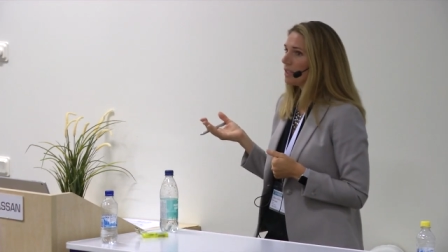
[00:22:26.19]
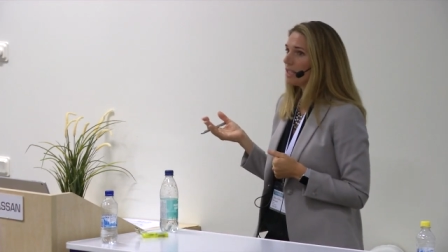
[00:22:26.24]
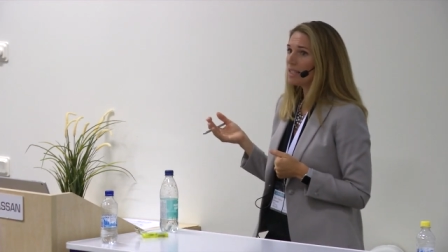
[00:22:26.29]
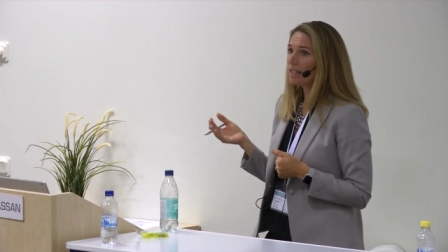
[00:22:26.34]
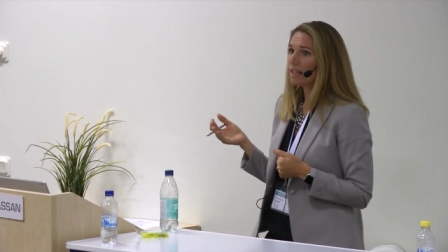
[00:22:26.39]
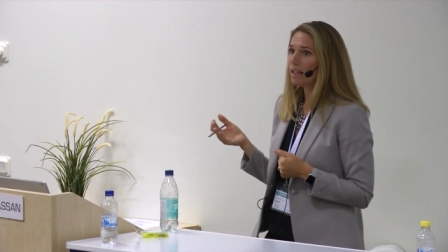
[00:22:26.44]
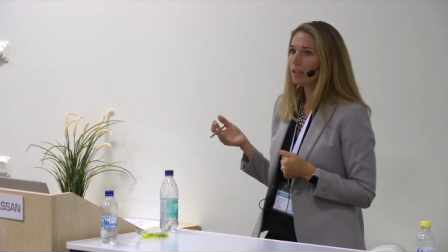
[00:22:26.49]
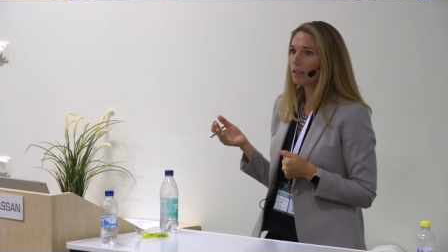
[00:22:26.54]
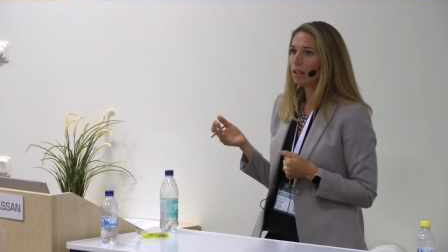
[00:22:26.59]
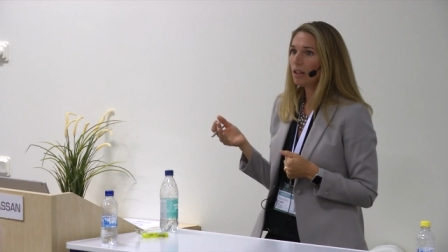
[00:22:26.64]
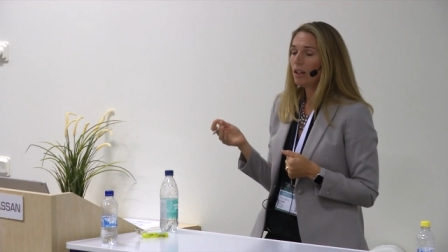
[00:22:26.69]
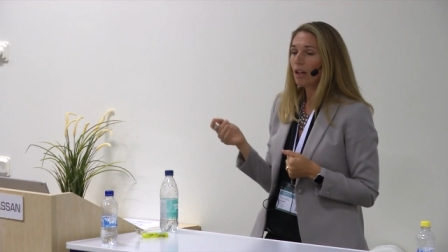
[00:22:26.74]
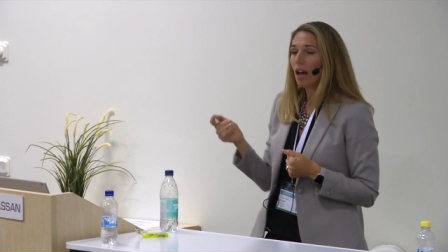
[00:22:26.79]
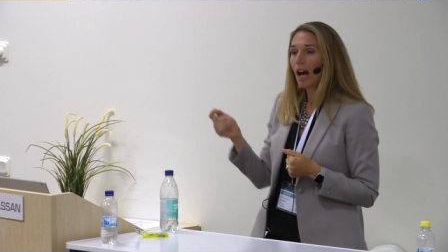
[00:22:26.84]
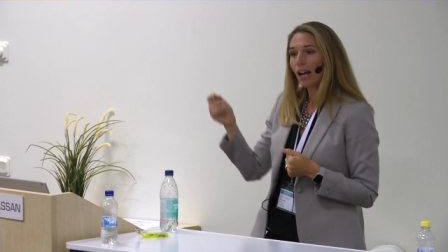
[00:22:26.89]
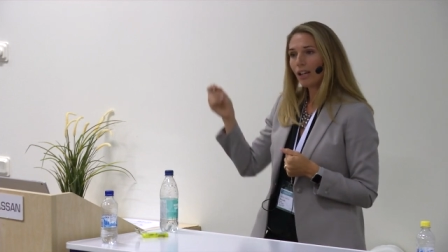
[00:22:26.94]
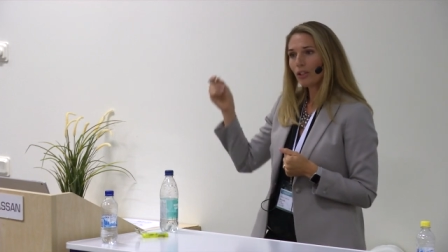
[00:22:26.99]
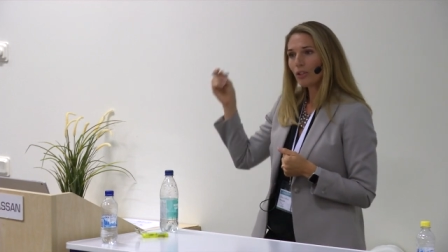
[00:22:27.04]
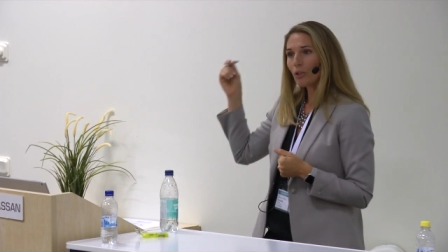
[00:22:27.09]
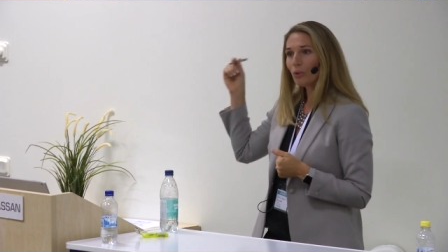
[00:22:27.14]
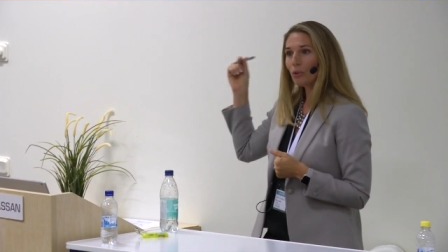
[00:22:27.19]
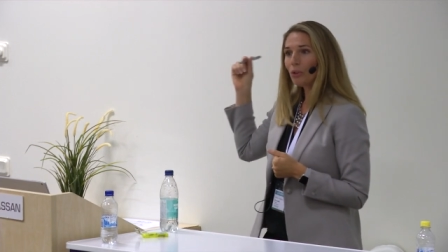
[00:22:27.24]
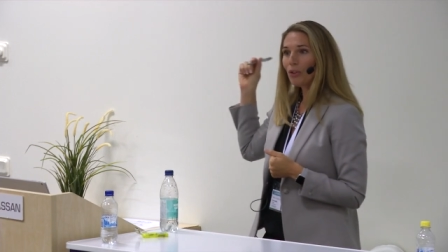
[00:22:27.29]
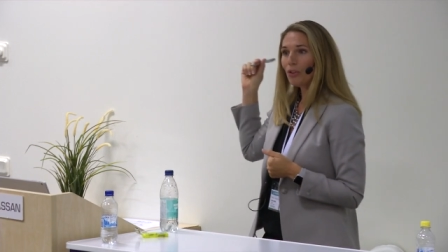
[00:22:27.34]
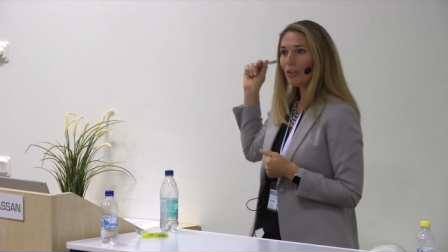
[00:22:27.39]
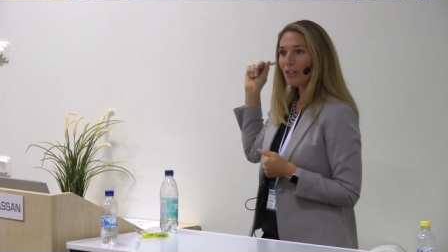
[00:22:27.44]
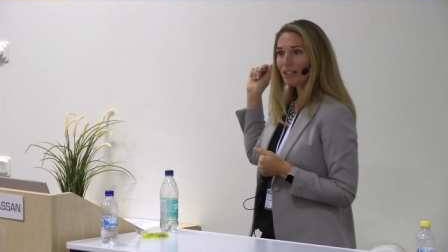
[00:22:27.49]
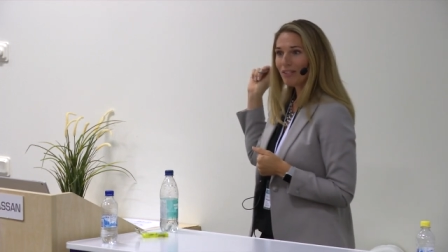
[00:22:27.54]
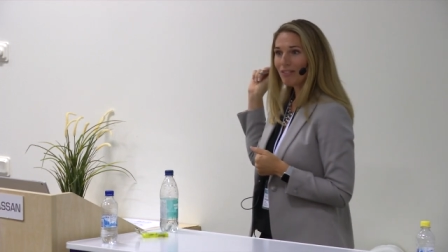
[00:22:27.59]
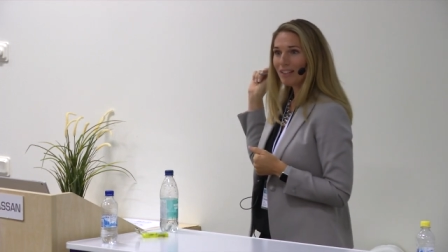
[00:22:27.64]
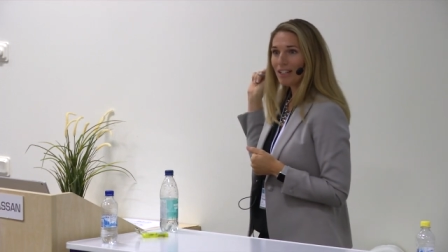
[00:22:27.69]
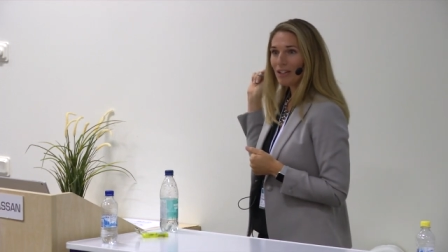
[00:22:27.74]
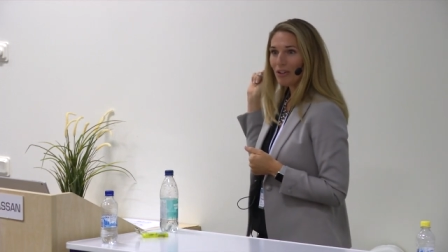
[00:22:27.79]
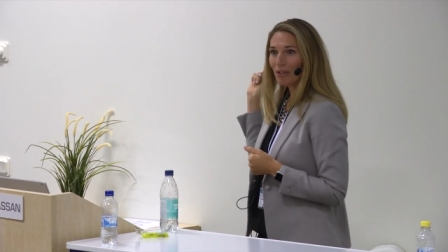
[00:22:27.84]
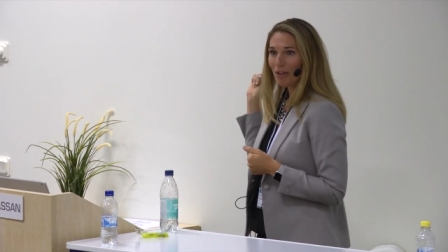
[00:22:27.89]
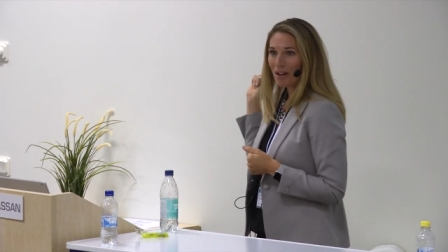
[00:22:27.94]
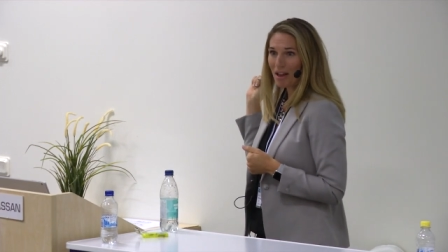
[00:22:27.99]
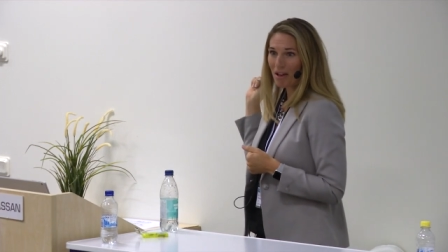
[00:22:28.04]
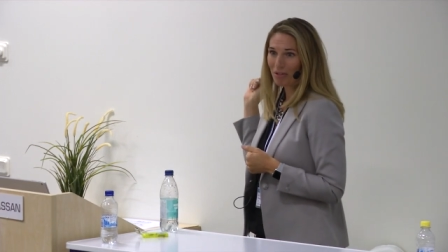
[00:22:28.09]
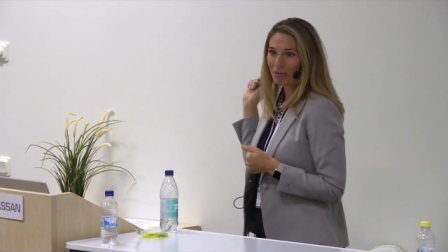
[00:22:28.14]
is that I showed you this
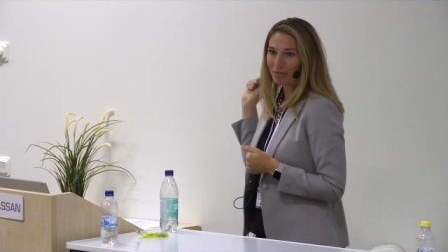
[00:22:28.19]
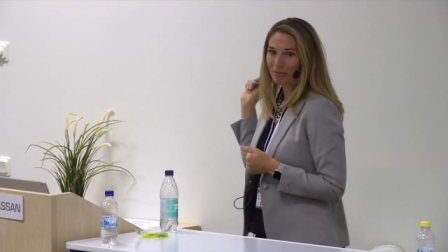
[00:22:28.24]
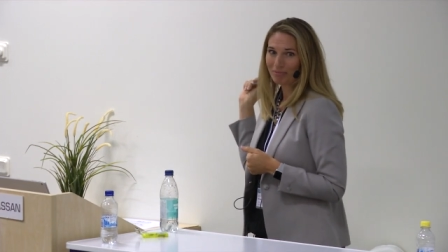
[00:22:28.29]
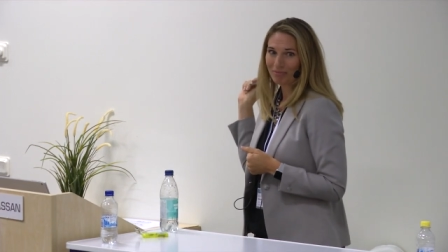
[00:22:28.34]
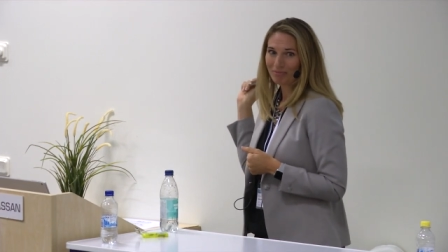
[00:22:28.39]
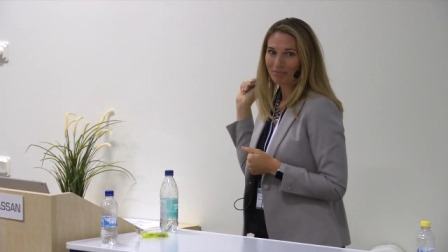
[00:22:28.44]
video now